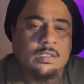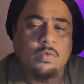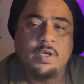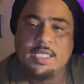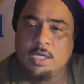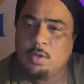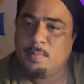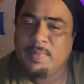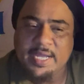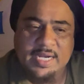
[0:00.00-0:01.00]
where they don't
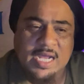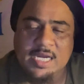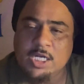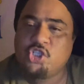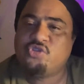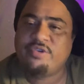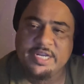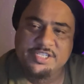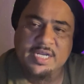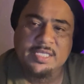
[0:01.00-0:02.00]
make a little
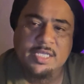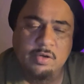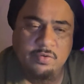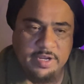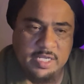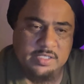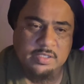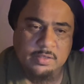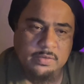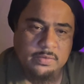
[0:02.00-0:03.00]
stretch and they don't race,
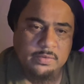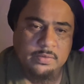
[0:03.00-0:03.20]
you know?